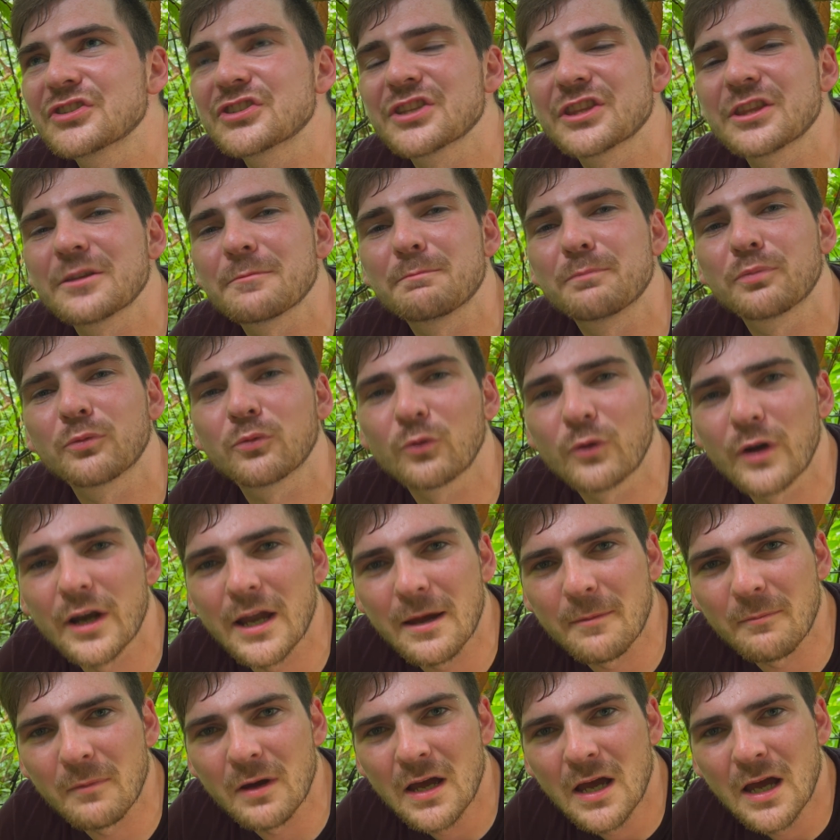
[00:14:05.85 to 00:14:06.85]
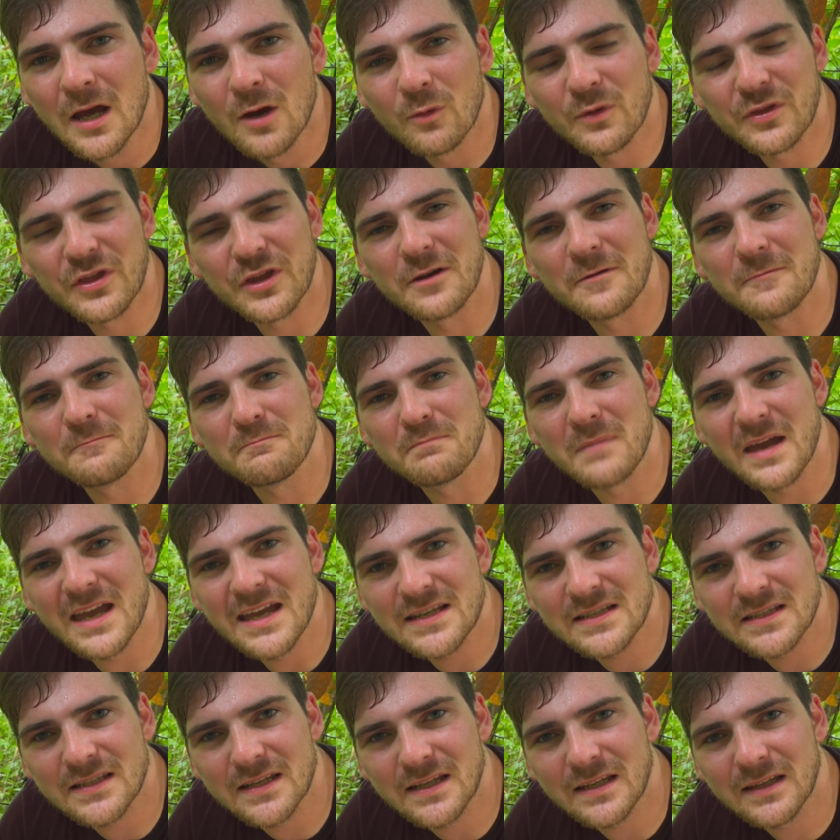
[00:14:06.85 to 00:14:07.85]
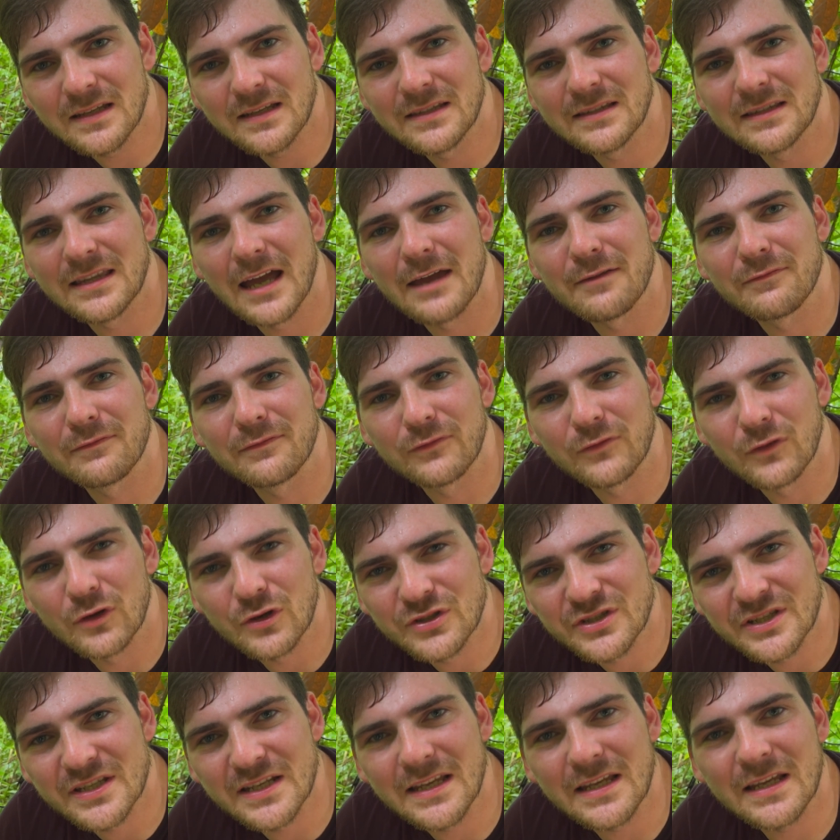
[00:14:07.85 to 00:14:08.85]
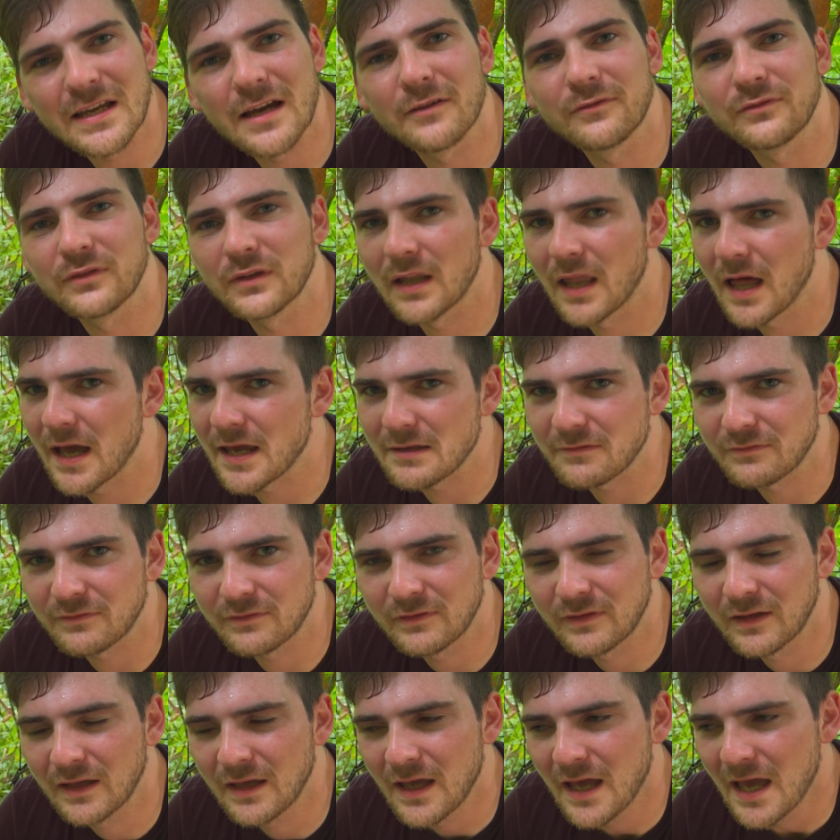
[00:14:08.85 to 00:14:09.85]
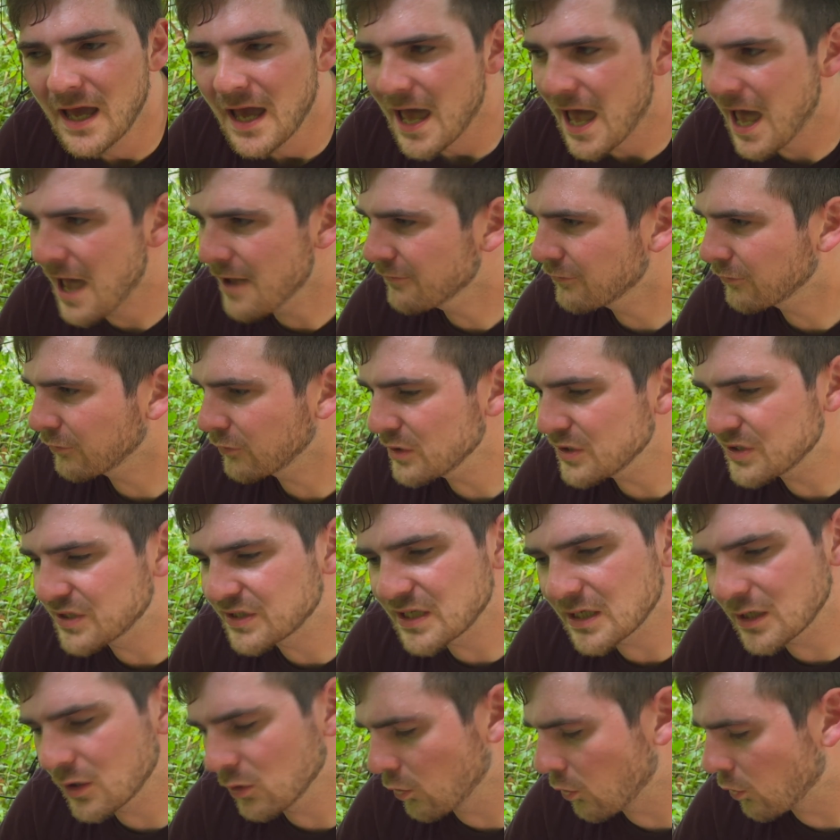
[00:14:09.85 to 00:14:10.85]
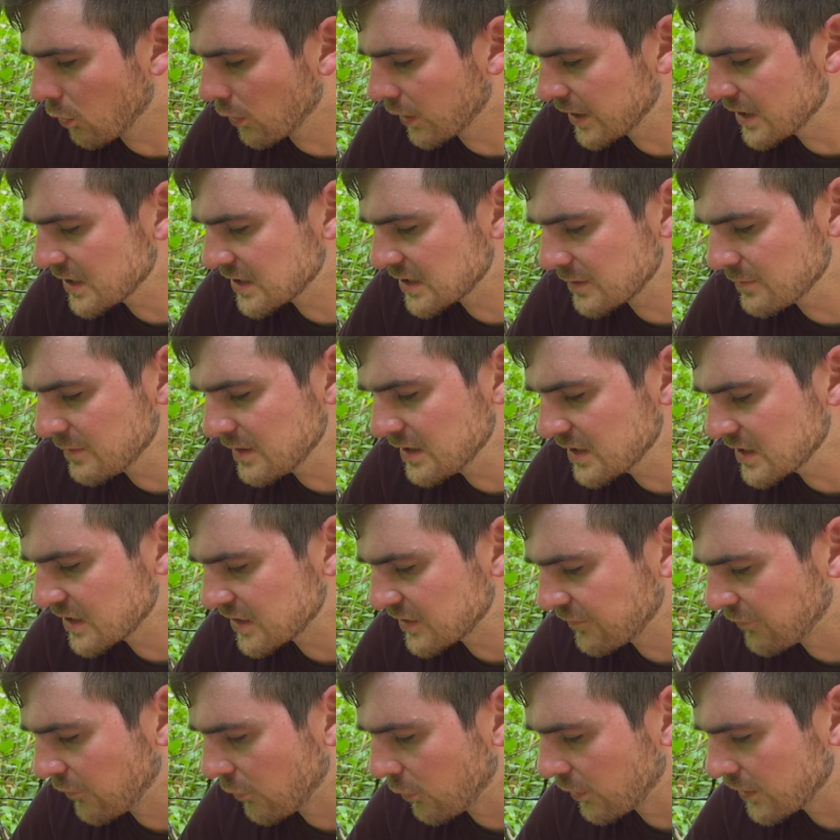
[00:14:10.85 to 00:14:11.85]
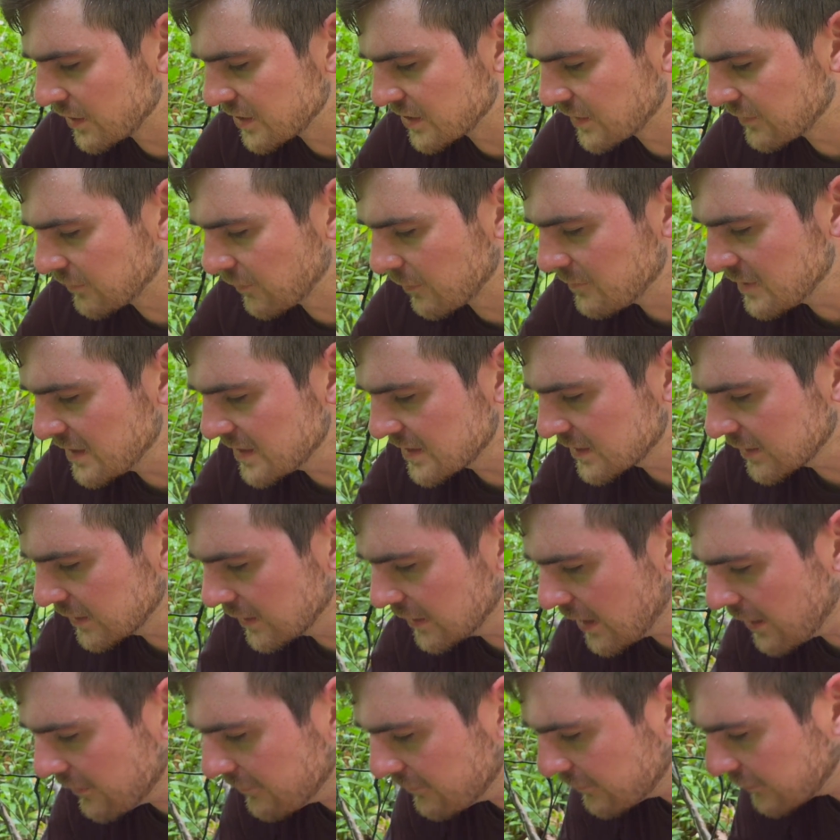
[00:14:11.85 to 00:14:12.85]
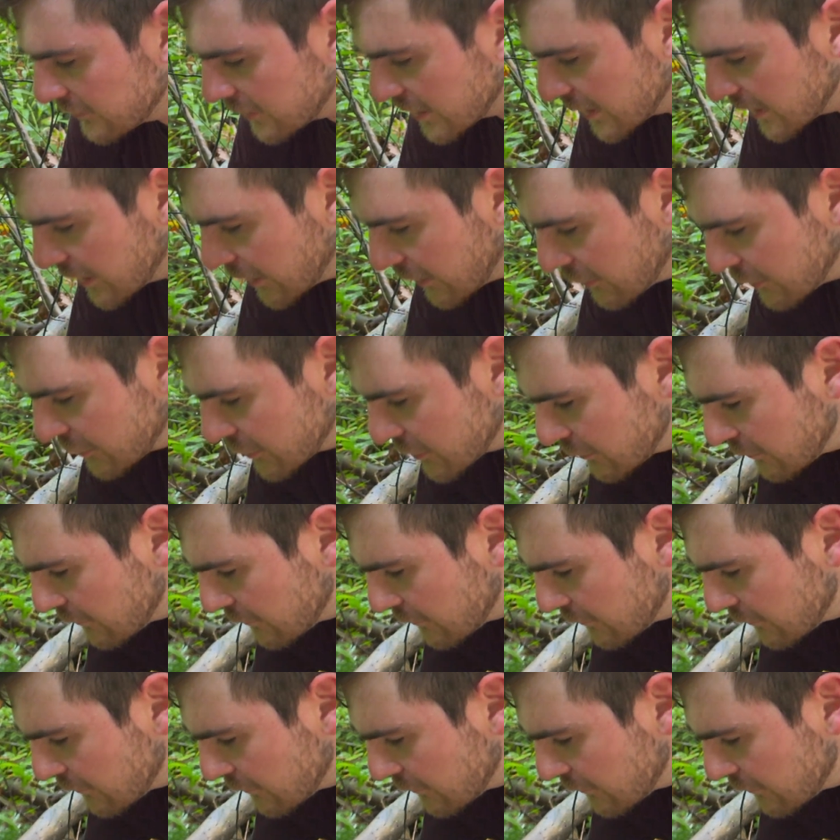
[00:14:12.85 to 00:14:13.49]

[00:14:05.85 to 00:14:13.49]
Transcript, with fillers: the brim with an amazing diversity of life. Every single organism in this forest, from these lovely little